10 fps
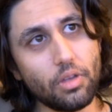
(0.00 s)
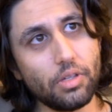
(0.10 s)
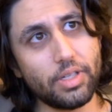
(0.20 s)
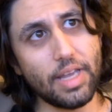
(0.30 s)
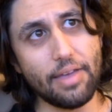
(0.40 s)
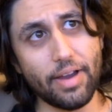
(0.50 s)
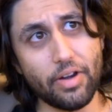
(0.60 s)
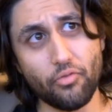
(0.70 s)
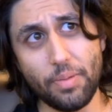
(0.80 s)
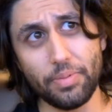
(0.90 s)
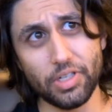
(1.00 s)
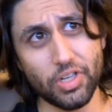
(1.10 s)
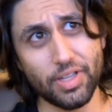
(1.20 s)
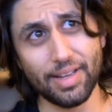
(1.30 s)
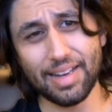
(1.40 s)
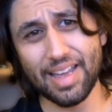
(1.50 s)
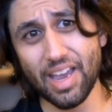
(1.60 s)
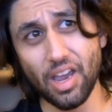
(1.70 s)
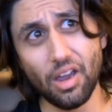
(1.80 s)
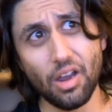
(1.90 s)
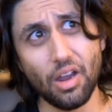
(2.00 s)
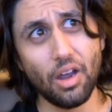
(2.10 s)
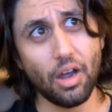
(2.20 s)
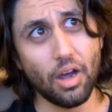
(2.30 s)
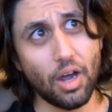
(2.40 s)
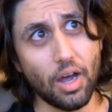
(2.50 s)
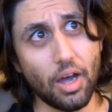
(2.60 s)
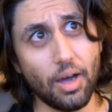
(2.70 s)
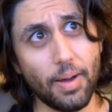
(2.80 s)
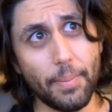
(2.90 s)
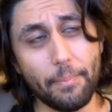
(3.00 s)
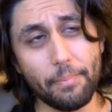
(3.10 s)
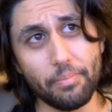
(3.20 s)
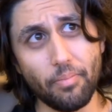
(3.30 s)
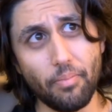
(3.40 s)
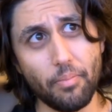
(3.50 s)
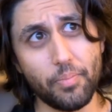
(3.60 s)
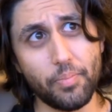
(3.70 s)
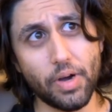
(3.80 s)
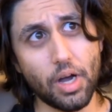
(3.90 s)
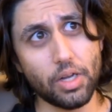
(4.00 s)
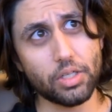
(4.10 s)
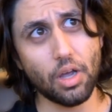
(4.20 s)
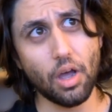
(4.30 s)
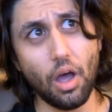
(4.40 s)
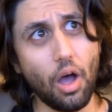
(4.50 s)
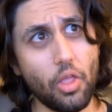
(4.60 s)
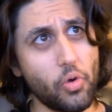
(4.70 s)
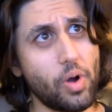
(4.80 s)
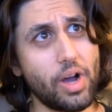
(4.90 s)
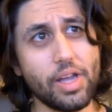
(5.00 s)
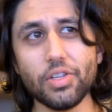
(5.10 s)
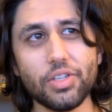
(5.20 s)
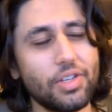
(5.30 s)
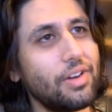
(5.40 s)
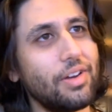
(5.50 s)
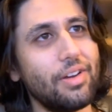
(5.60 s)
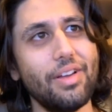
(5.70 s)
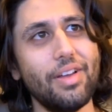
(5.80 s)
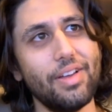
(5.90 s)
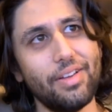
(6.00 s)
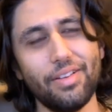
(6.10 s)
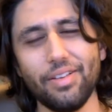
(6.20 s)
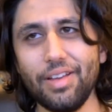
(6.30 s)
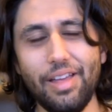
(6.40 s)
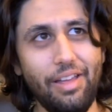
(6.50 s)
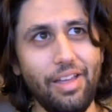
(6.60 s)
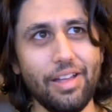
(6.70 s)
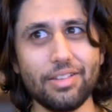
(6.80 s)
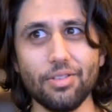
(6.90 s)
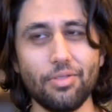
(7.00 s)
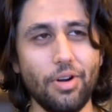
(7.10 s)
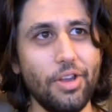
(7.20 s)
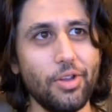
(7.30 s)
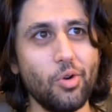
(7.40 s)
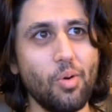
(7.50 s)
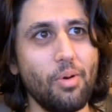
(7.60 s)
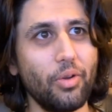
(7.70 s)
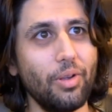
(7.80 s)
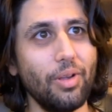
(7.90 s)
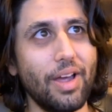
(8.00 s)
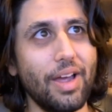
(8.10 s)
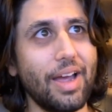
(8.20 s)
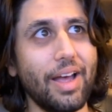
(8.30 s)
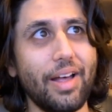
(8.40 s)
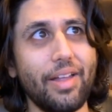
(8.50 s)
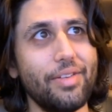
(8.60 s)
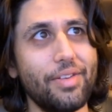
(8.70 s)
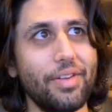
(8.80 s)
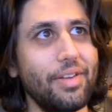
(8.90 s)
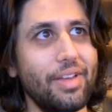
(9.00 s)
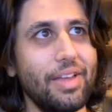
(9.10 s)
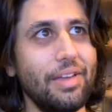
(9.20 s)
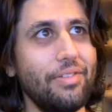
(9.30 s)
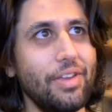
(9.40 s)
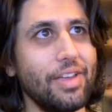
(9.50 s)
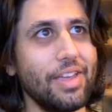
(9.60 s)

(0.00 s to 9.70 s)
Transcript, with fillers: see if I could reposition the leg. Um, but otherwise, it's a really cool model, and if he can